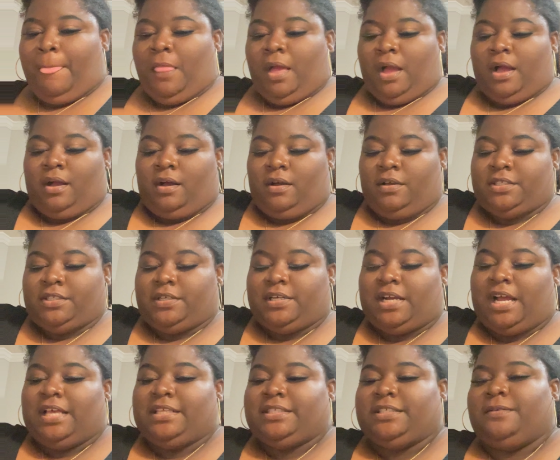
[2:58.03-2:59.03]
I also
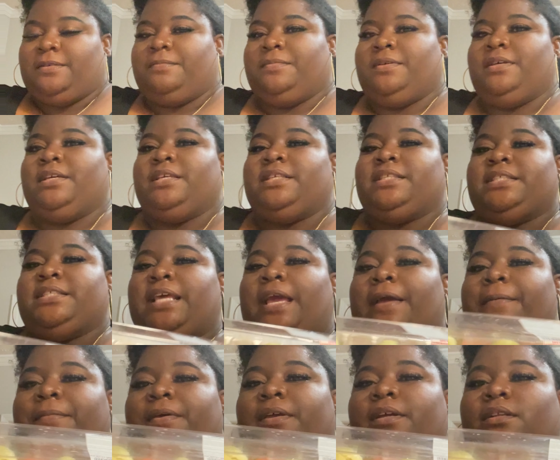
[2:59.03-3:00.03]
got some
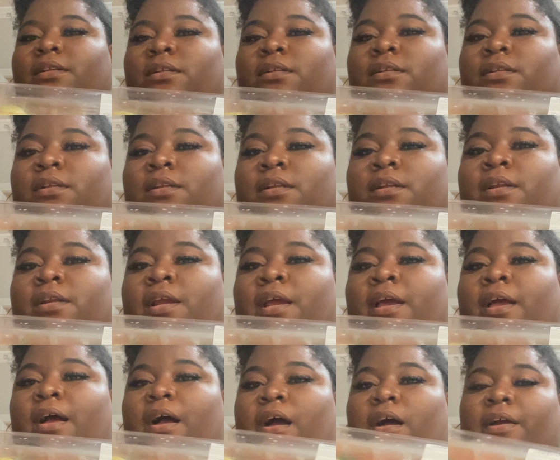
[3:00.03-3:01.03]
salmon.
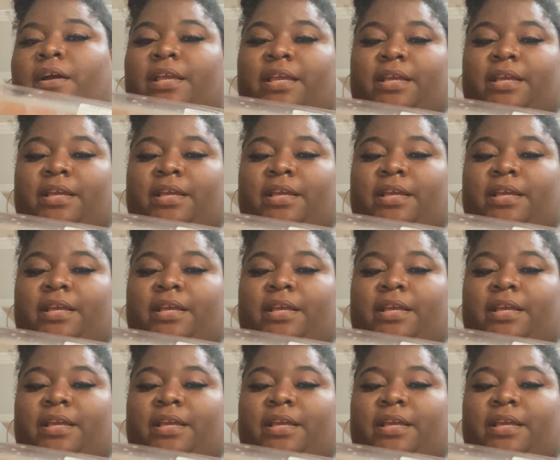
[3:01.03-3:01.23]
I'll